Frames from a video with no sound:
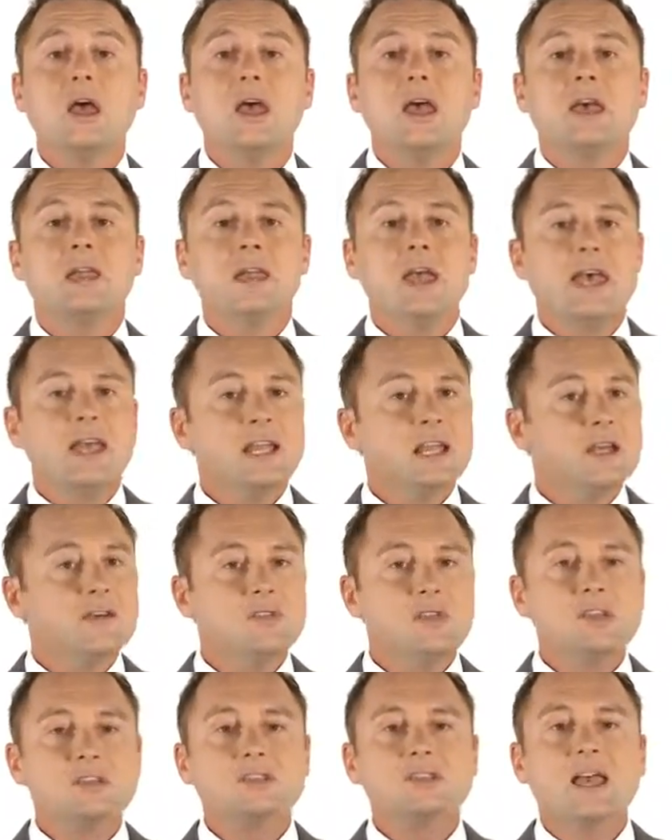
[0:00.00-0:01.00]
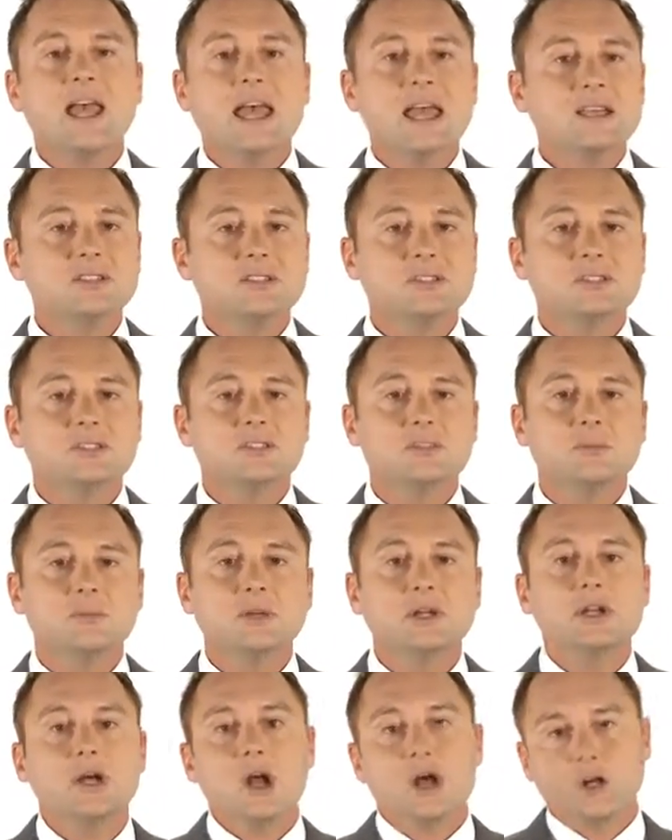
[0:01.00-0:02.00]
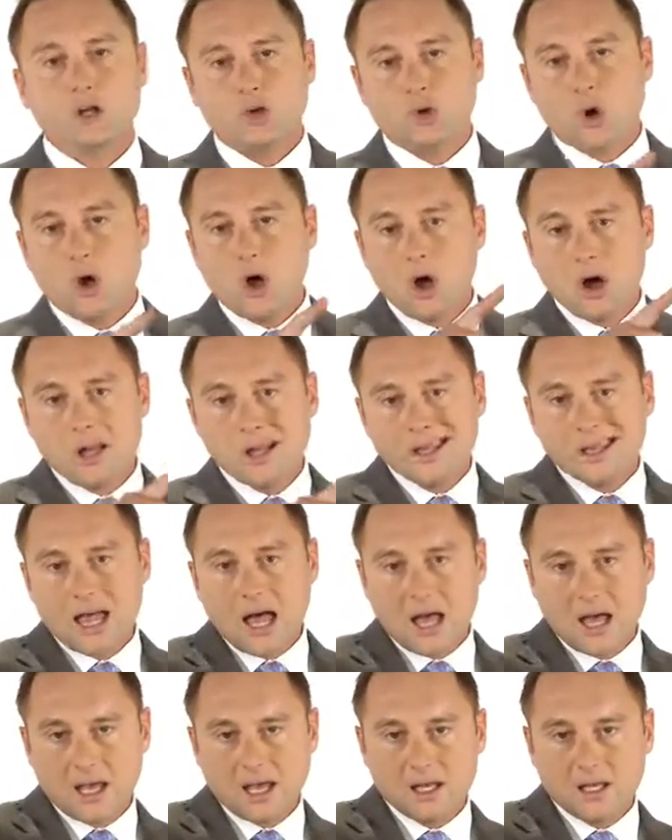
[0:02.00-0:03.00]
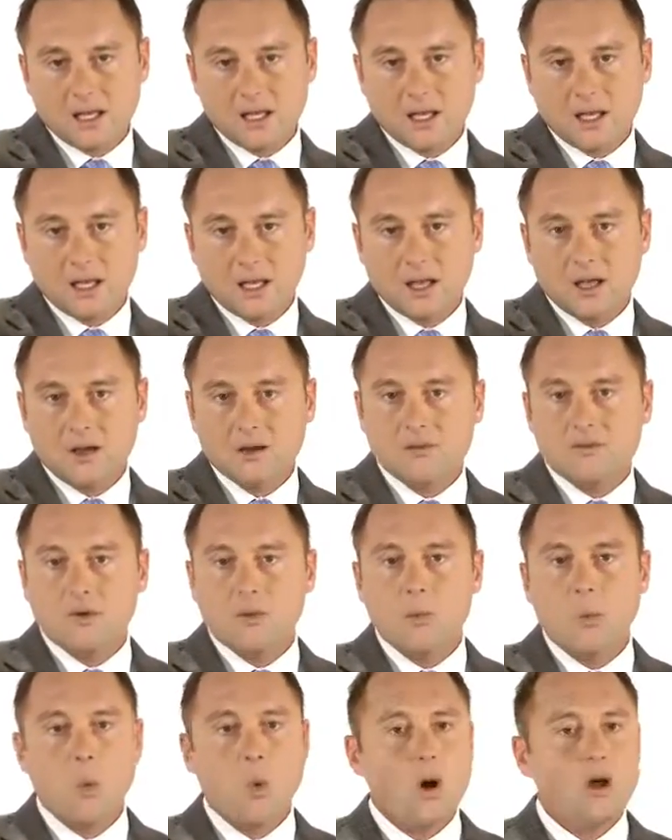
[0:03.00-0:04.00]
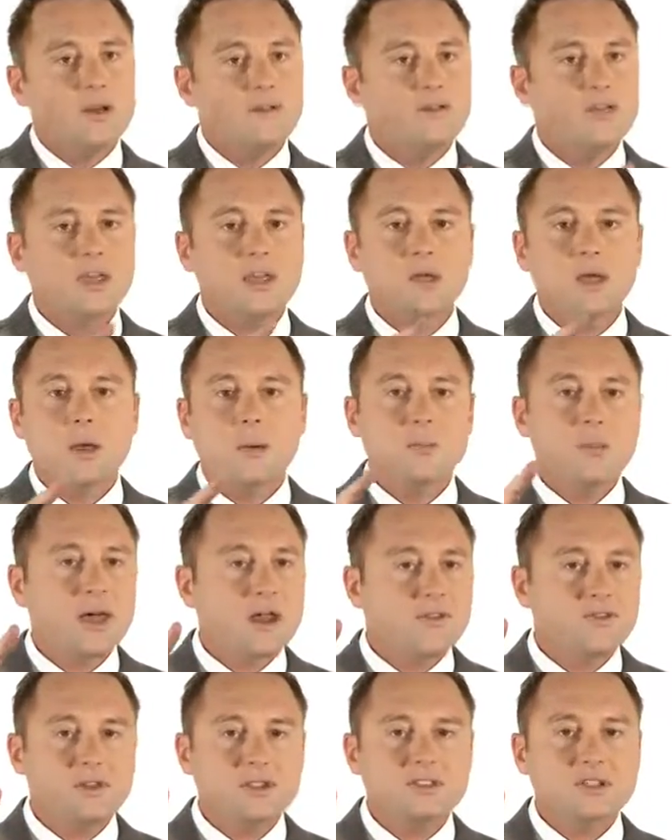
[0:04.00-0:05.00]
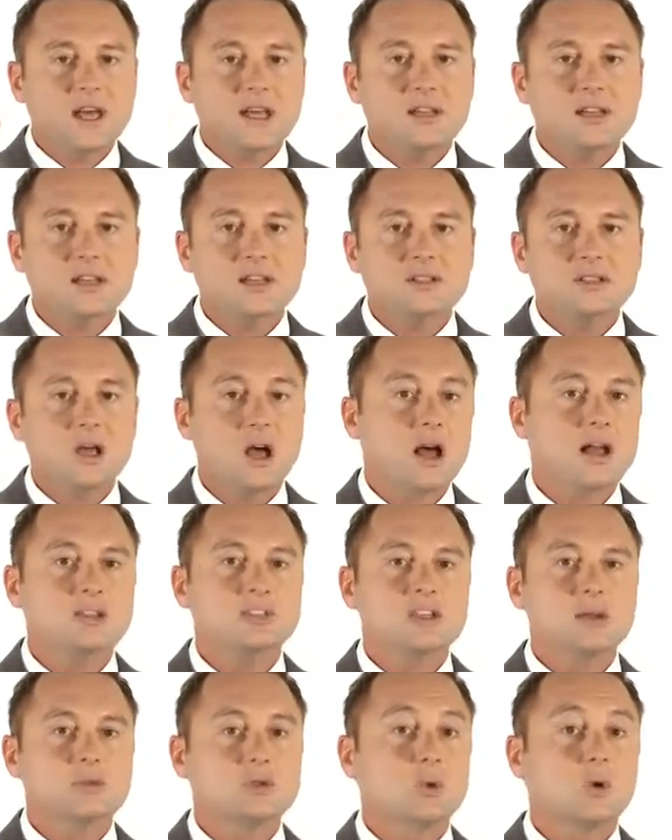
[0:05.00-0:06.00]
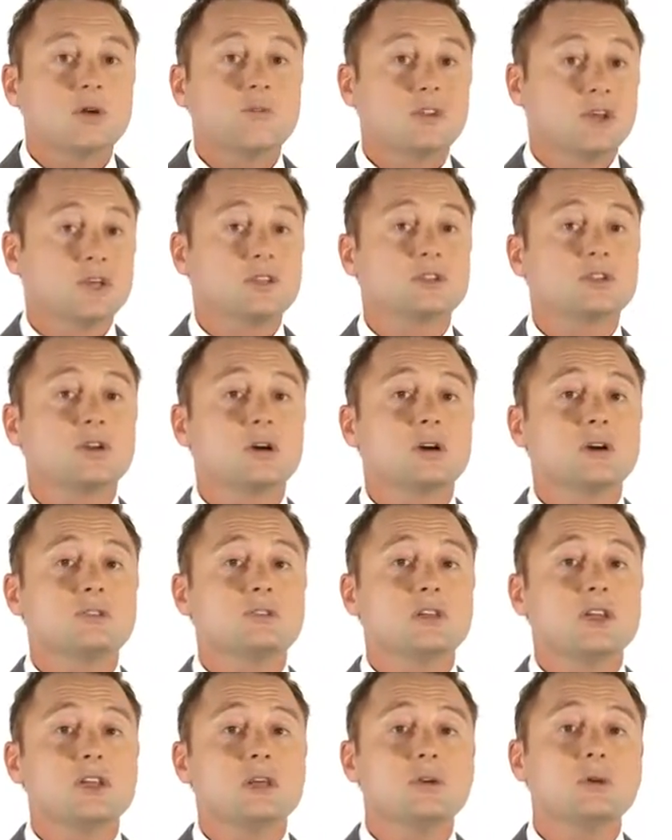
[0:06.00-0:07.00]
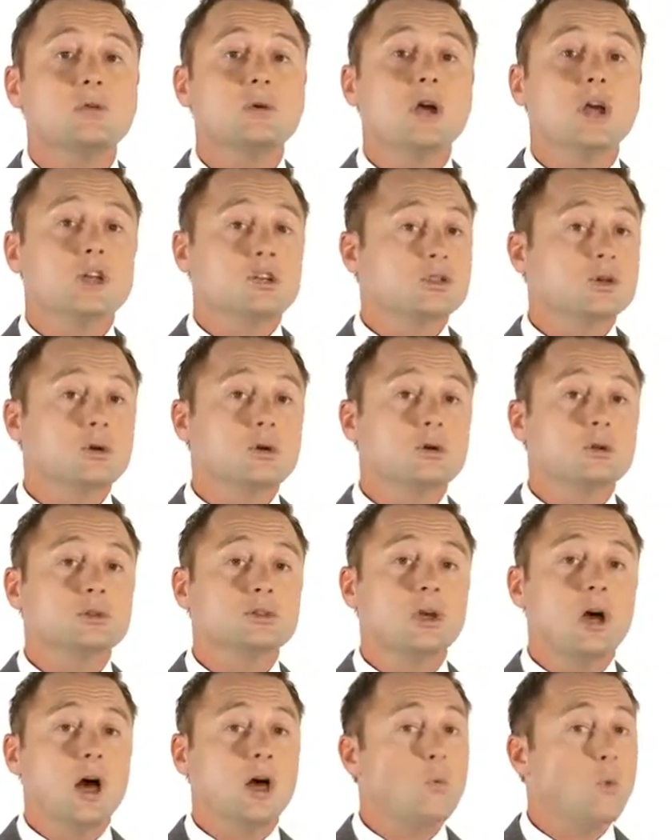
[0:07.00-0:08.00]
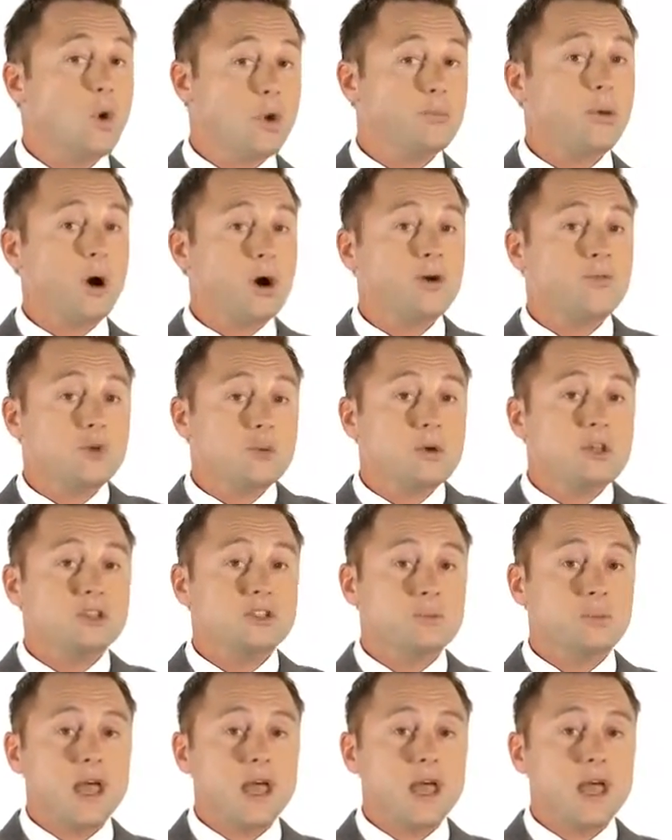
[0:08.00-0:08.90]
In any of these cases, simply draw a line from one of the benefits, ideas, concepts, or even concerns that you circled on one part of your piece of